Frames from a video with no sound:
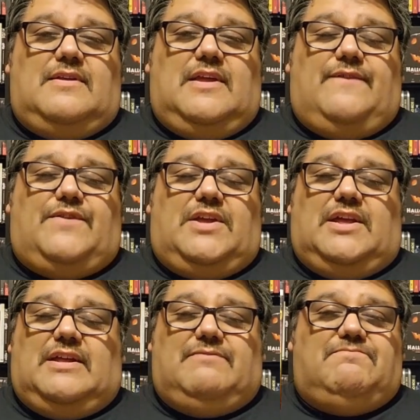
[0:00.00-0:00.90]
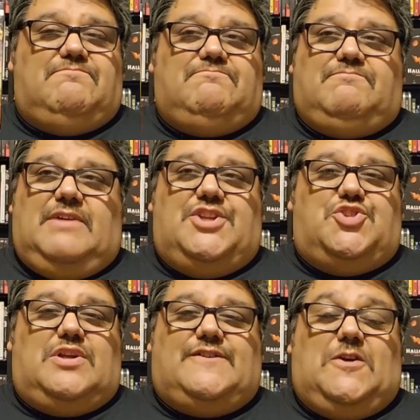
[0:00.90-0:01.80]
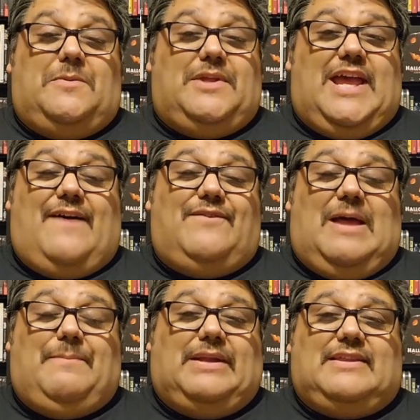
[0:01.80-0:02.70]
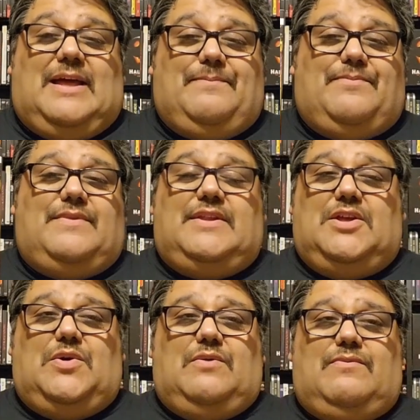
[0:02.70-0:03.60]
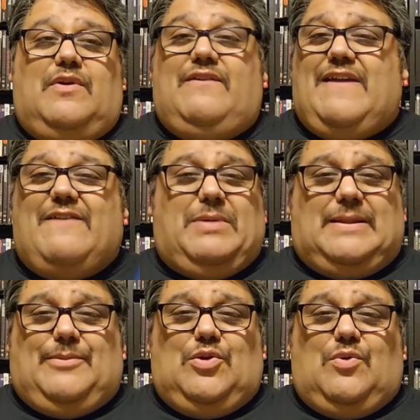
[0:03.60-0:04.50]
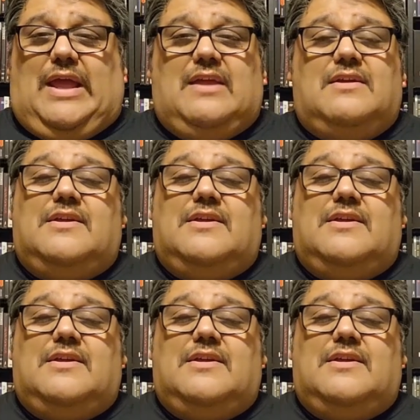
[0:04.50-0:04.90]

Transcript: If you enjoy this film and you have not picked up, or you haven't picked up Blu-ray,